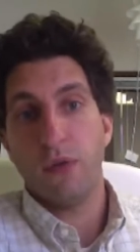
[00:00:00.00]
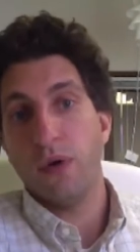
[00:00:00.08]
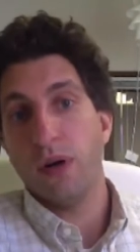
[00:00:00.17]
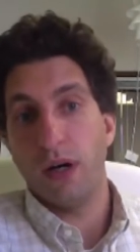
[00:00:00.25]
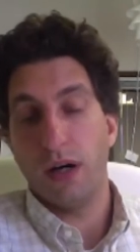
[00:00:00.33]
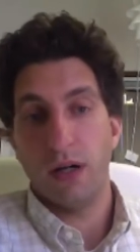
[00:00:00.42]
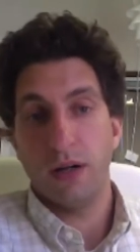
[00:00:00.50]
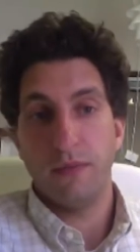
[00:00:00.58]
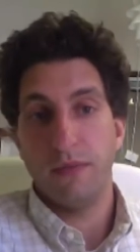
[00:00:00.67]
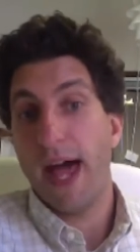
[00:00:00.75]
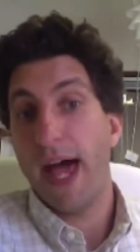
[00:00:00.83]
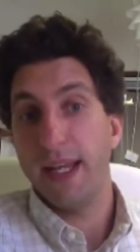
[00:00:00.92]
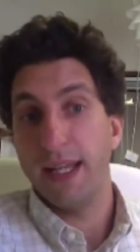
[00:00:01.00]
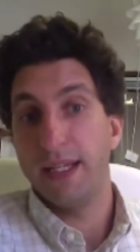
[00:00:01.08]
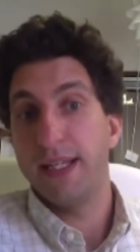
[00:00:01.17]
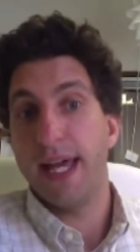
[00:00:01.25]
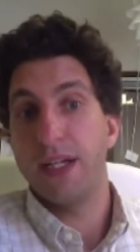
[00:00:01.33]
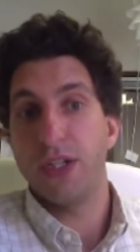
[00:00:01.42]
for that
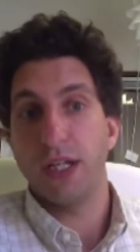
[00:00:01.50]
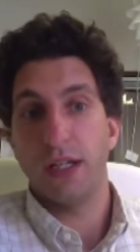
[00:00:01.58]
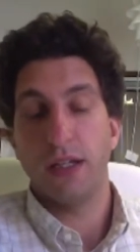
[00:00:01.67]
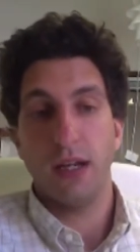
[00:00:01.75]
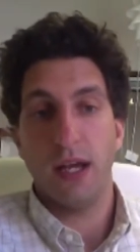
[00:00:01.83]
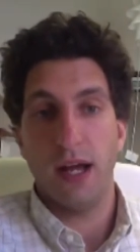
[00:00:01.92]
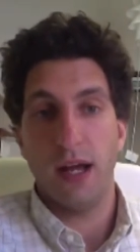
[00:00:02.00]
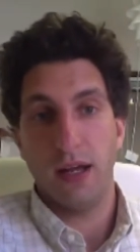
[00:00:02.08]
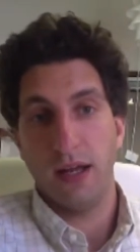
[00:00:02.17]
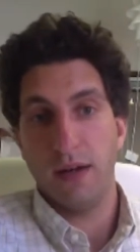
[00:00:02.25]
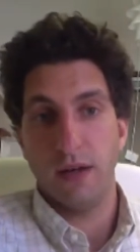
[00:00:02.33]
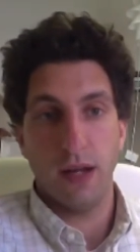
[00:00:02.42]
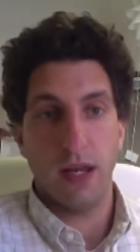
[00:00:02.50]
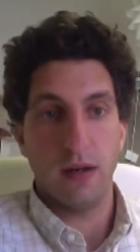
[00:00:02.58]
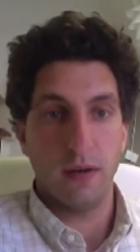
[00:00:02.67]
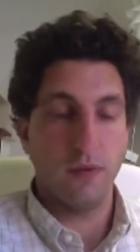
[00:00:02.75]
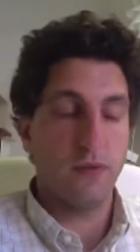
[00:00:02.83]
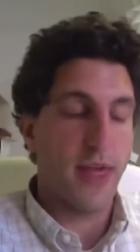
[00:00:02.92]
intention
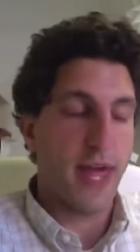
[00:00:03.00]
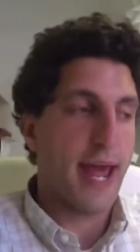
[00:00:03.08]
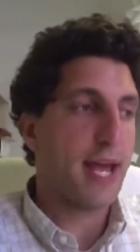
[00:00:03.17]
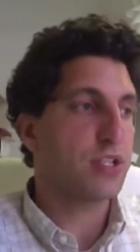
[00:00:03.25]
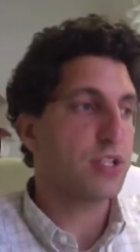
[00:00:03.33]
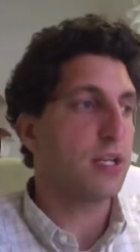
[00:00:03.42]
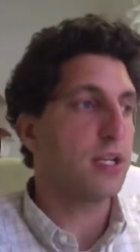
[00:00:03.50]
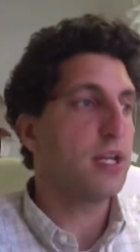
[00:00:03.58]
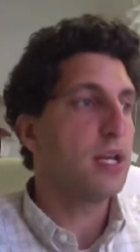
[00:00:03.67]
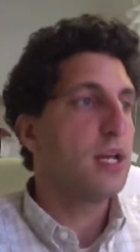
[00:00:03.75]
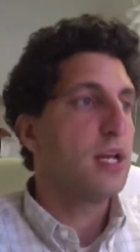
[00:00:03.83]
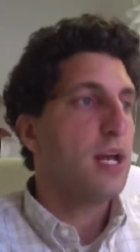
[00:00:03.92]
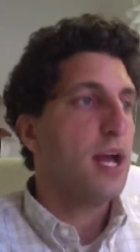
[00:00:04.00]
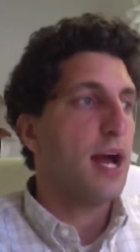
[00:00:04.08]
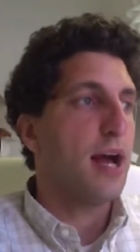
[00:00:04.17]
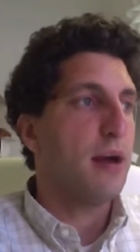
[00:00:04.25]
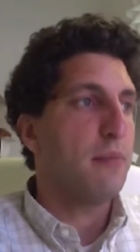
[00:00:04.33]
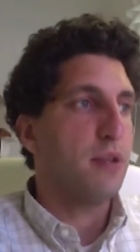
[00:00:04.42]
and for that action.
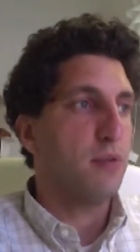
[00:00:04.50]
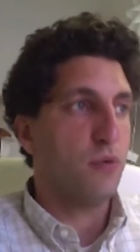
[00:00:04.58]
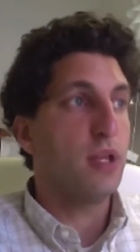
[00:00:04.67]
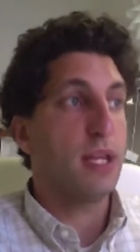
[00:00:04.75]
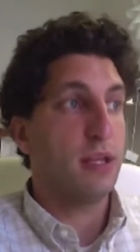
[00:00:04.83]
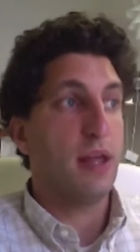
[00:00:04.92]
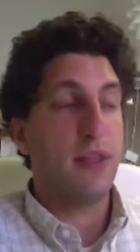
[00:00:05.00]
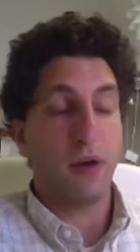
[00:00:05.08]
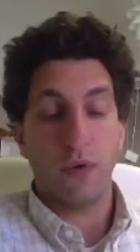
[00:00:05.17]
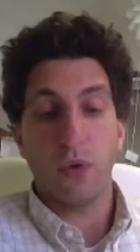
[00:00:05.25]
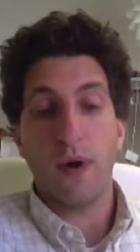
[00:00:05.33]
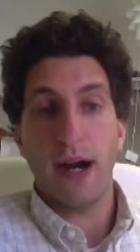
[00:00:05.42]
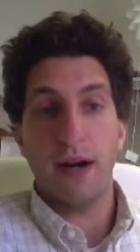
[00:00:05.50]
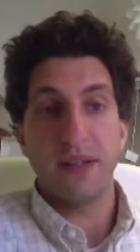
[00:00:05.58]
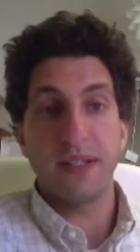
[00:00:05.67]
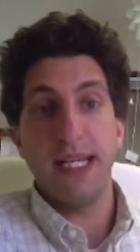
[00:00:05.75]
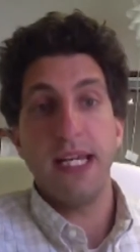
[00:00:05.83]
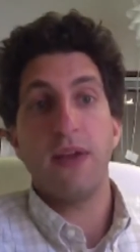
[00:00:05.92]
It really, I think,
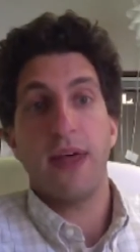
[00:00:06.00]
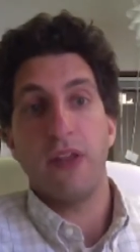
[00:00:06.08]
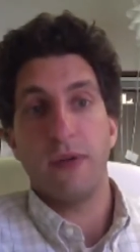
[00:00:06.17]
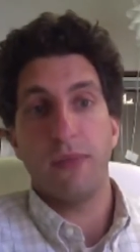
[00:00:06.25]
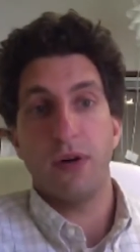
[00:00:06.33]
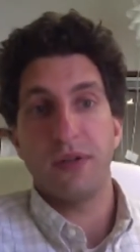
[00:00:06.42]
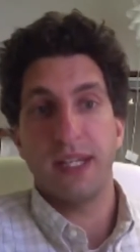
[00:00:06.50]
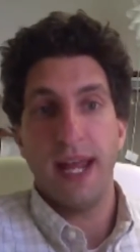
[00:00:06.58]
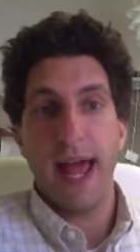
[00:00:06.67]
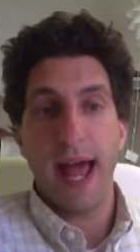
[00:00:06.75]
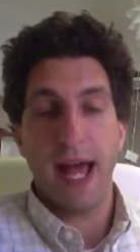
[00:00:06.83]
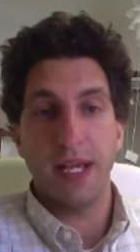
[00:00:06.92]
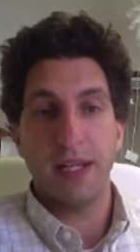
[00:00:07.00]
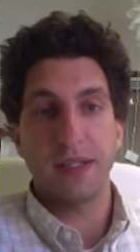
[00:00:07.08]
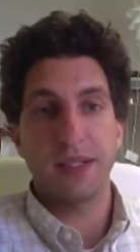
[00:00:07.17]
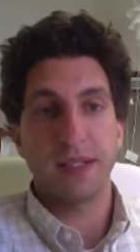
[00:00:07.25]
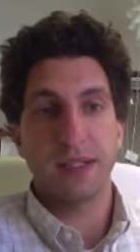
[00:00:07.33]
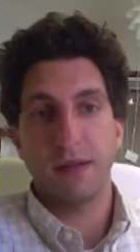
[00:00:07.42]
requires seeing that other person
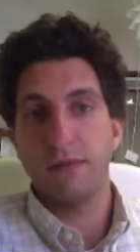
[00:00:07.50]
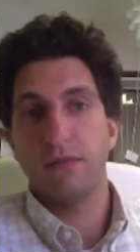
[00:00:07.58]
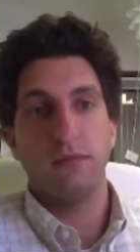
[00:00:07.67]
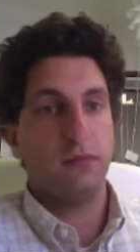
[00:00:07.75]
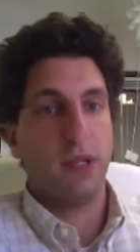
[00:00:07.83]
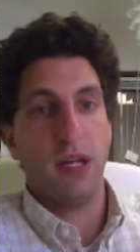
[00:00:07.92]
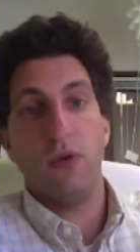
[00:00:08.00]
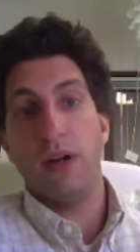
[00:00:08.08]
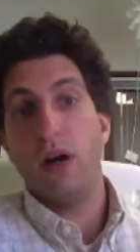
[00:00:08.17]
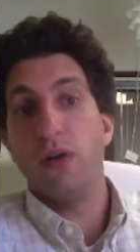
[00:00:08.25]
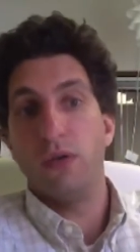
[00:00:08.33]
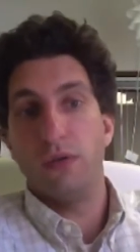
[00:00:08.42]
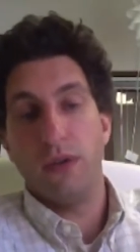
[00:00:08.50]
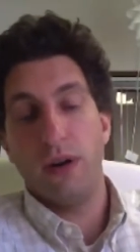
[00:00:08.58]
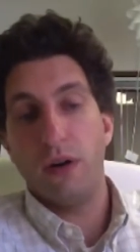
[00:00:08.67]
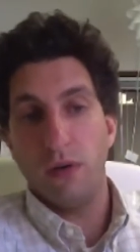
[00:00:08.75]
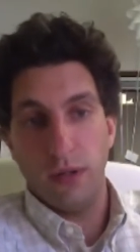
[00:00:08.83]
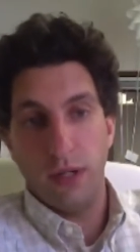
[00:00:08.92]
as, their own,